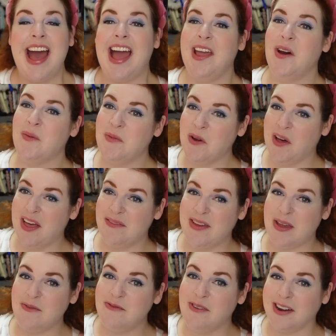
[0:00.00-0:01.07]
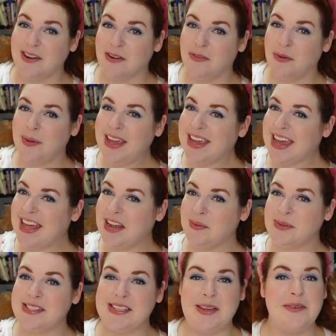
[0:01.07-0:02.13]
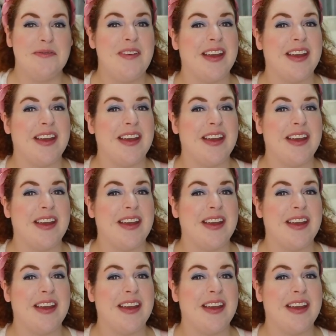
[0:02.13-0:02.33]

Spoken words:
I hope you all have a wonderful week, and I will see you